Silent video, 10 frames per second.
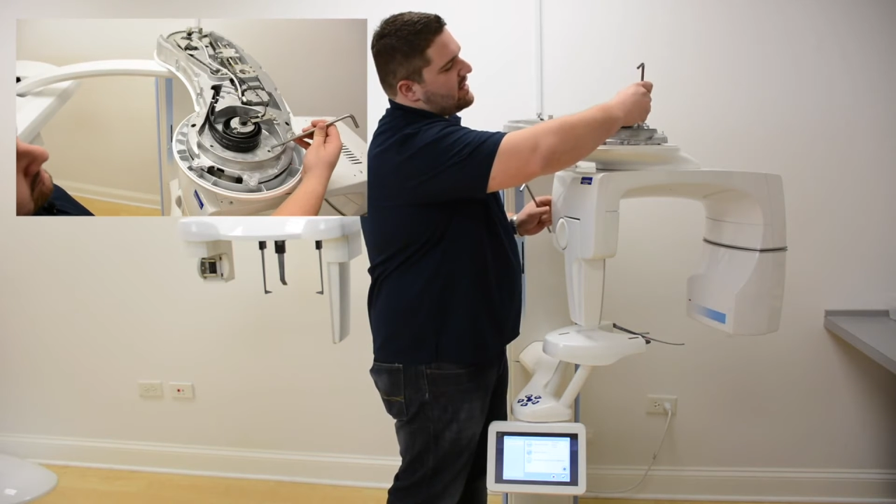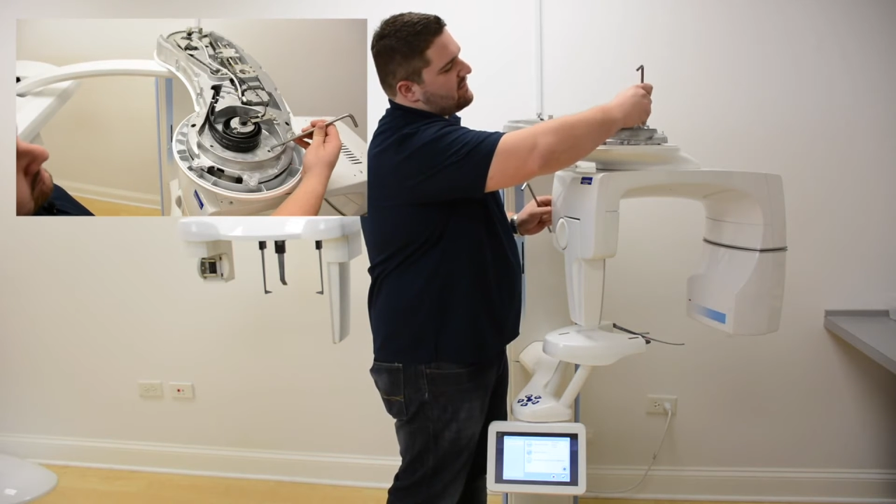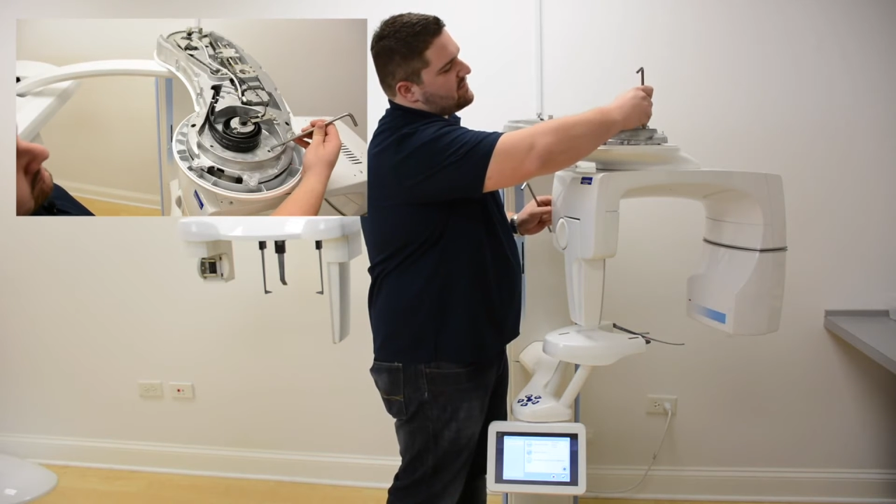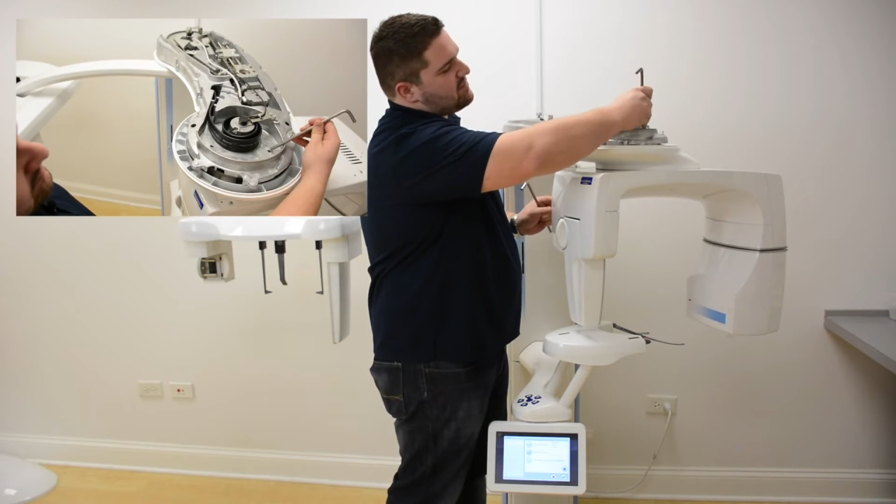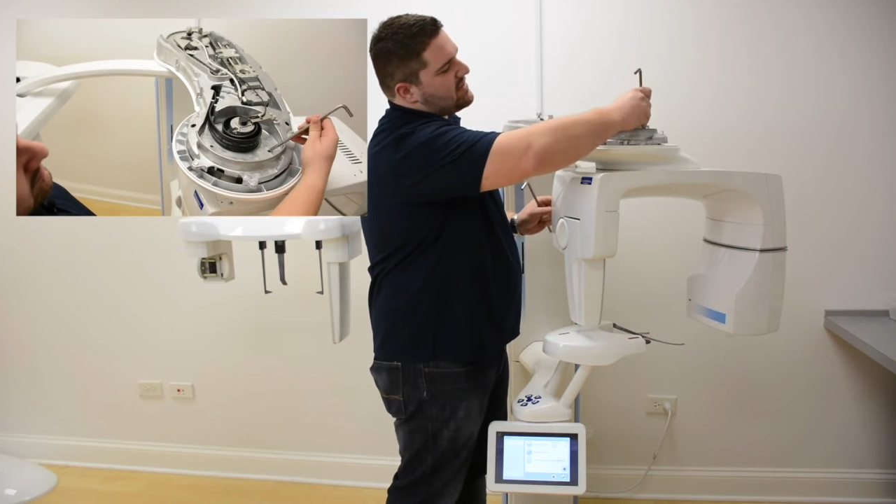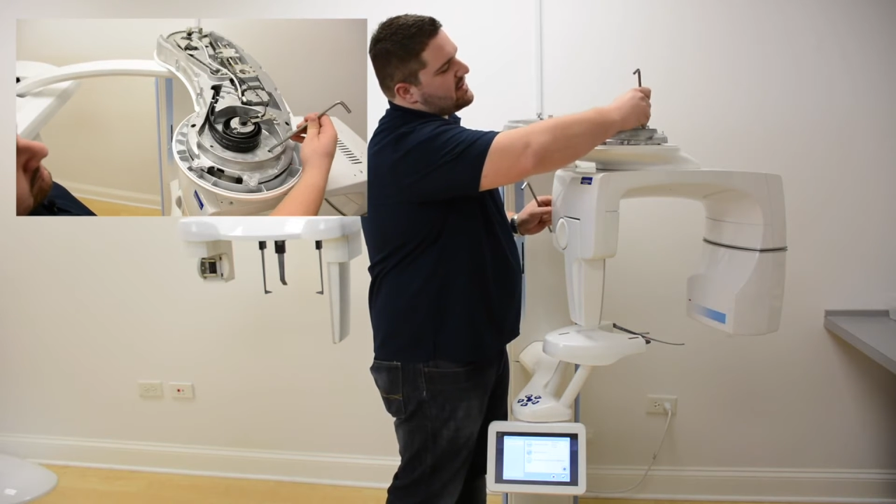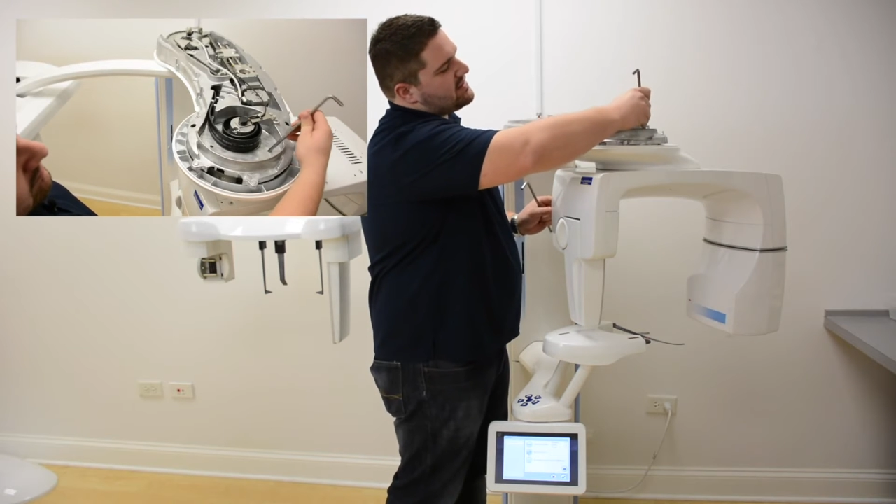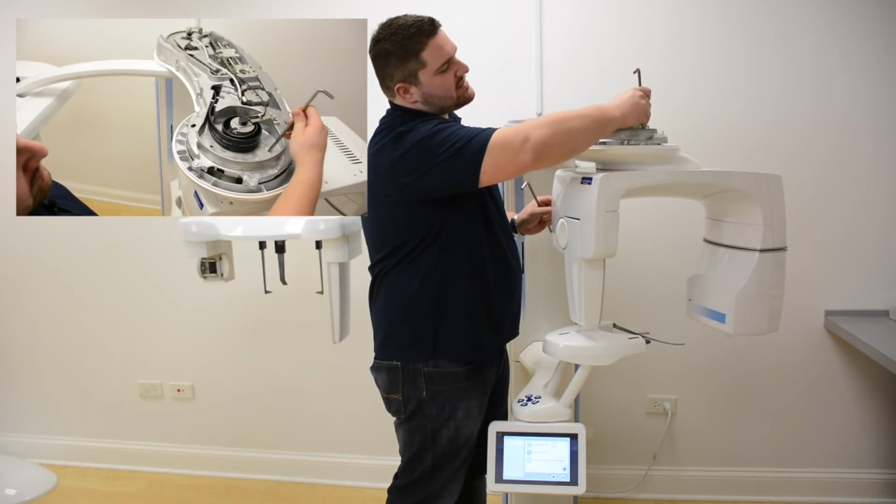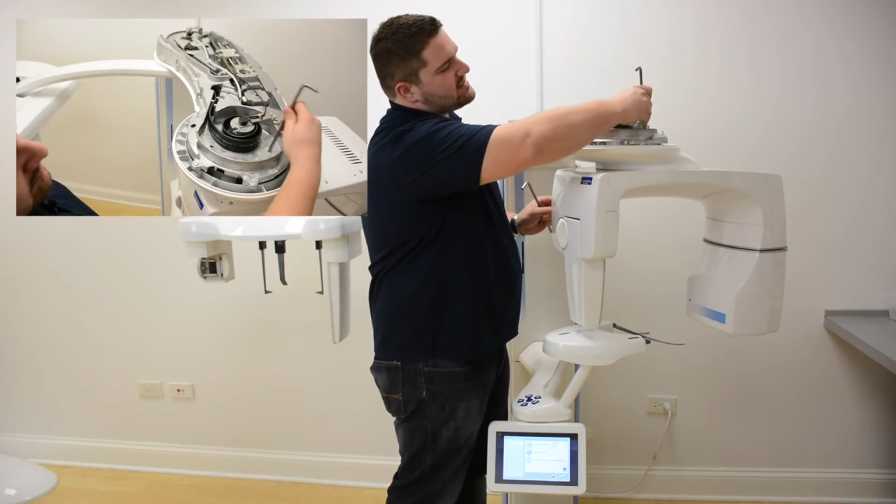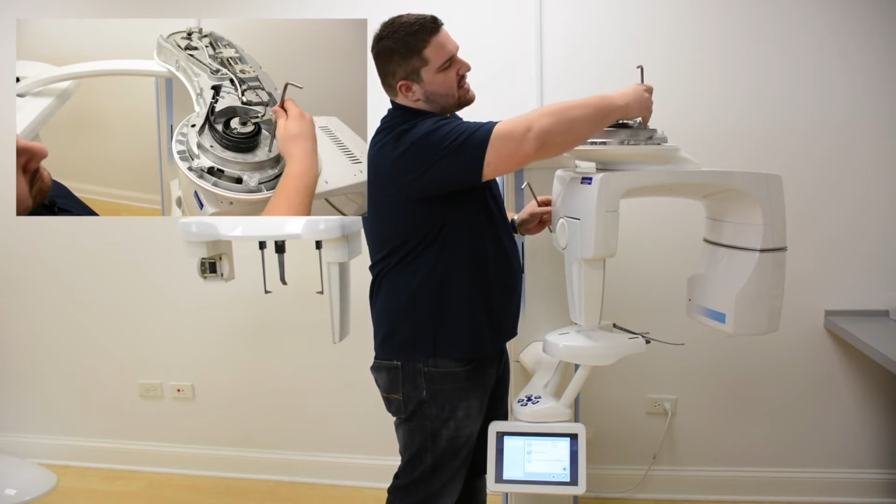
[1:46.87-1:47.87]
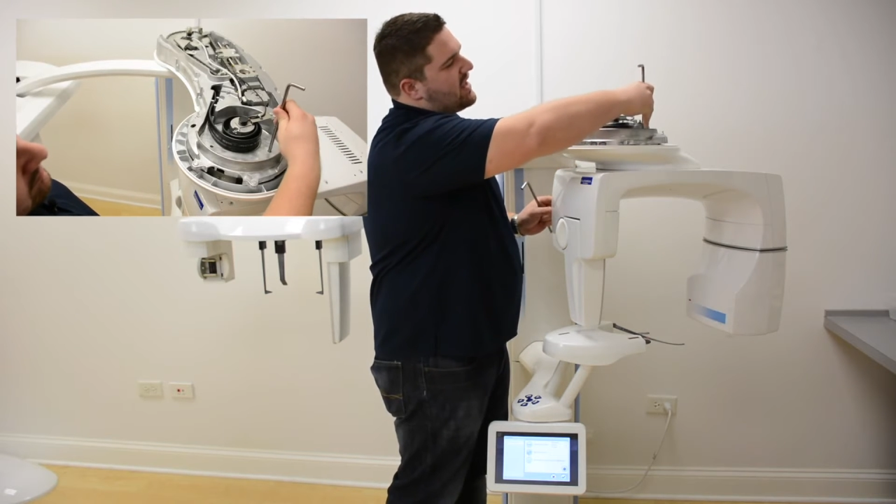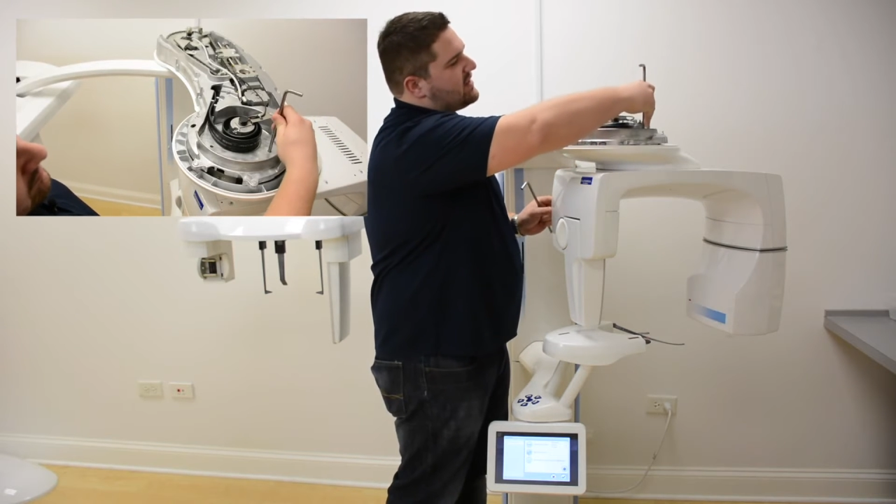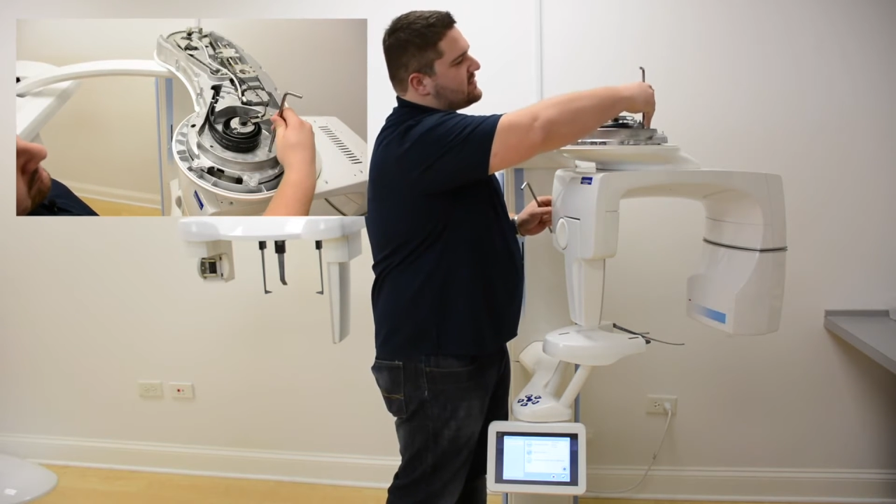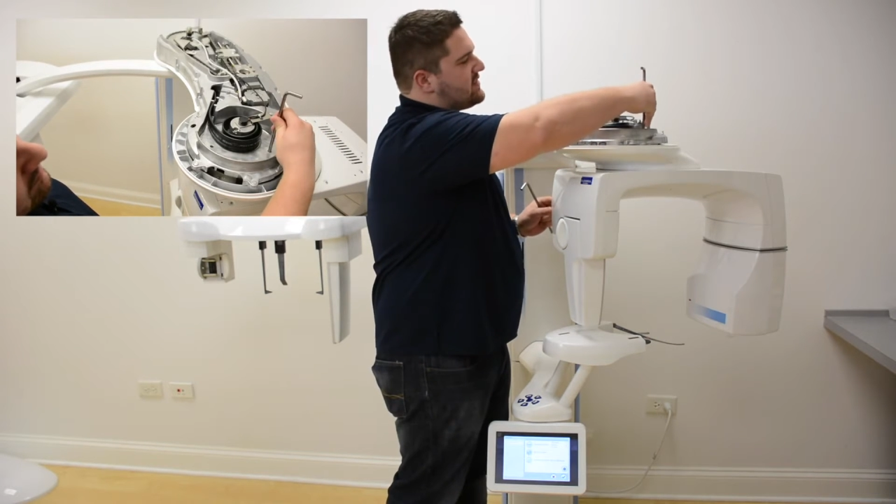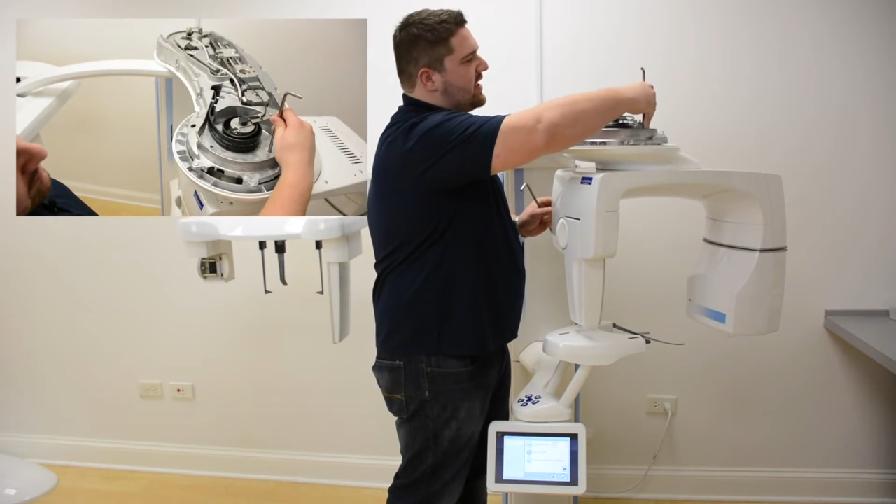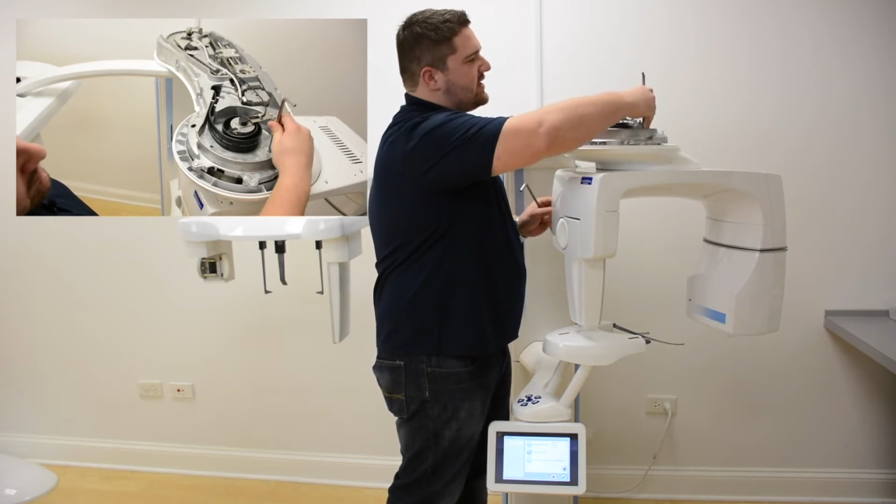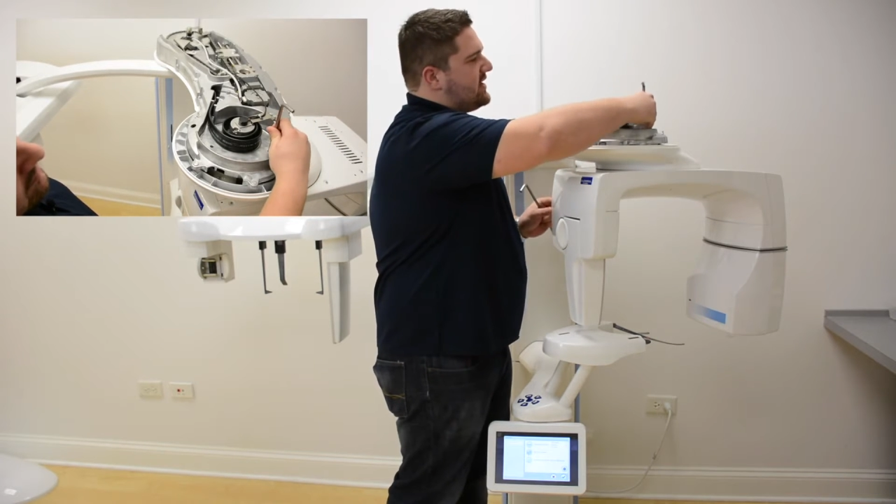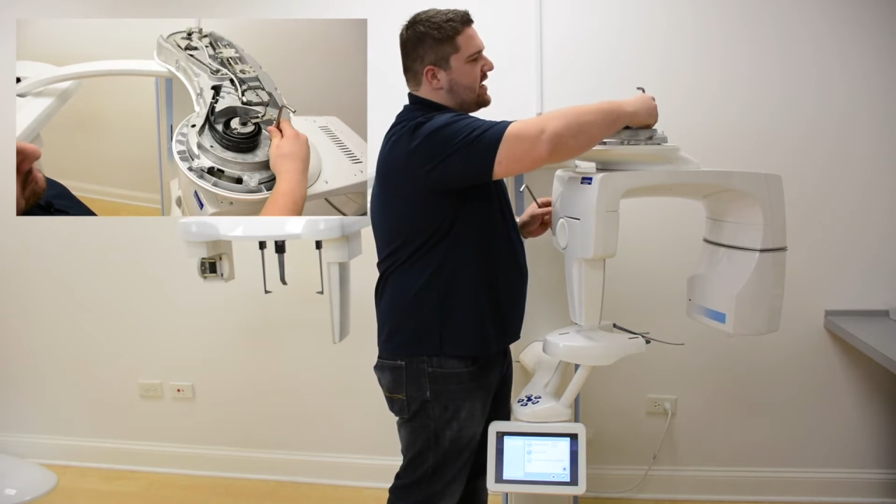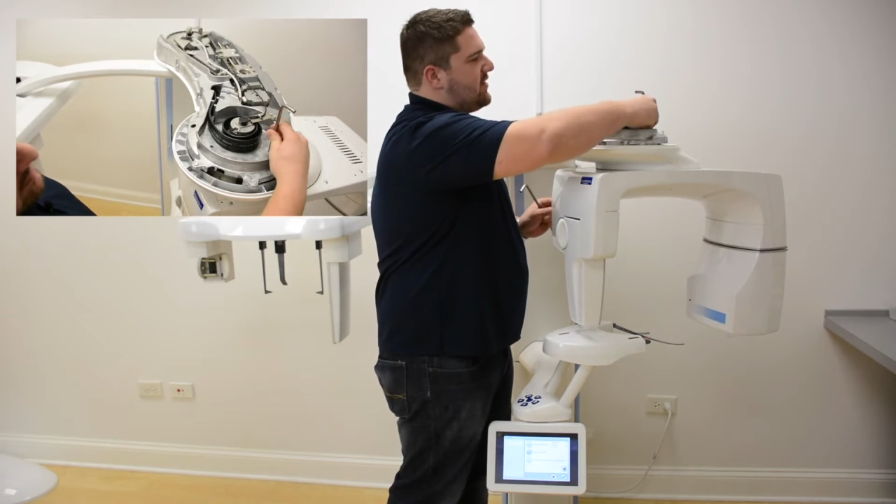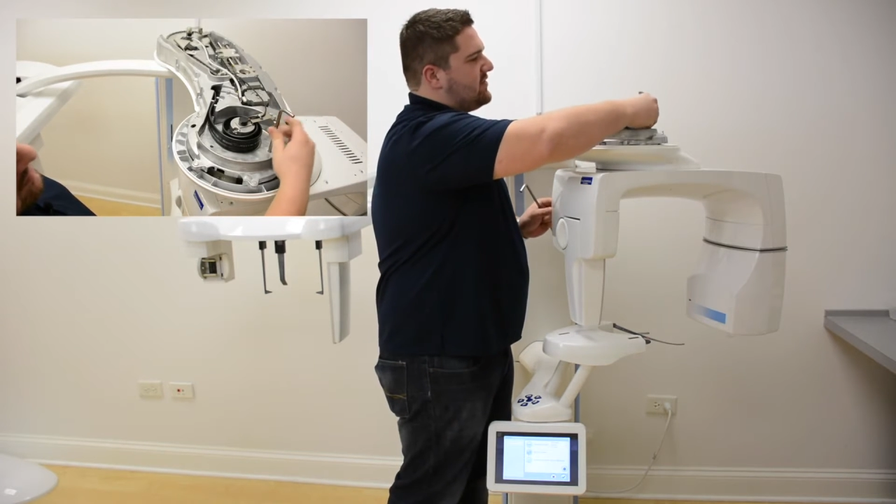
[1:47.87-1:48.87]
If the pin does not slide
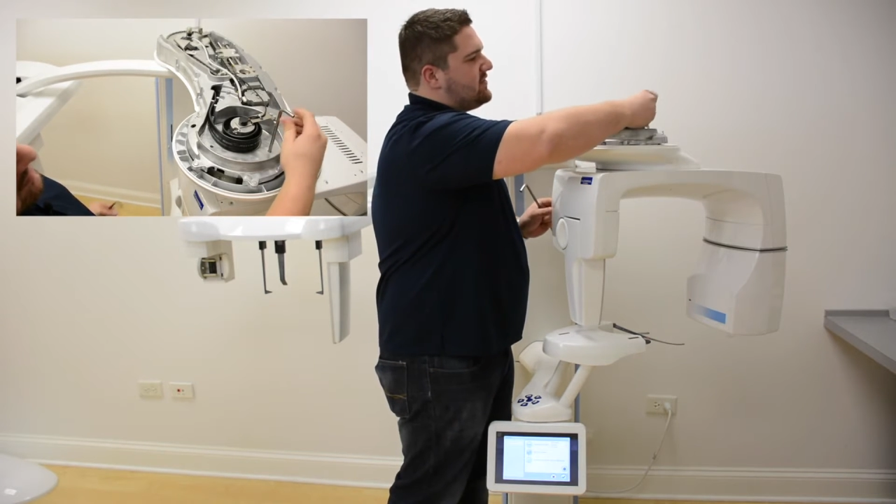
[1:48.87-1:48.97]
down